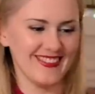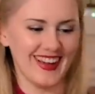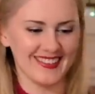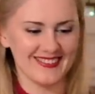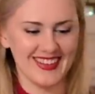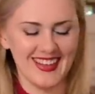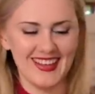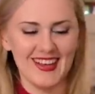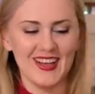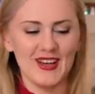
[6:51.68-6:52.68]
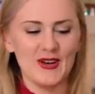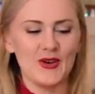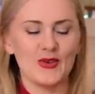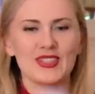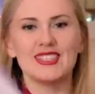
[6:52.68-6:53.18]
Okay.
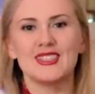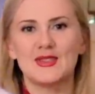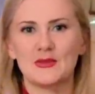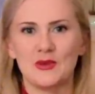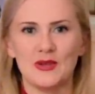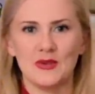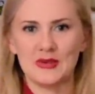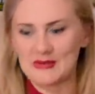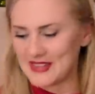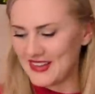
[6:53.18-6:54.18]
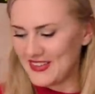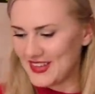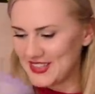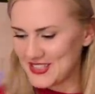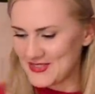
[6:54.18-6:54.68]
Well, this is super adorable. I feel
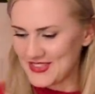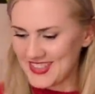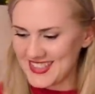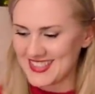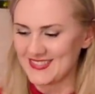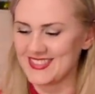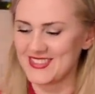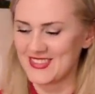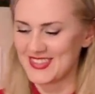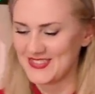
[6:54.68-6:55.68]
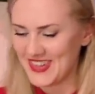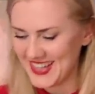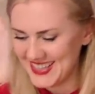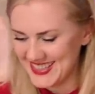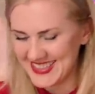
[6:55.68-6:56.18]
like just for this, I would totally
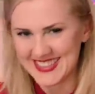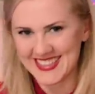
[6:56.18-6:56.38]
buy it.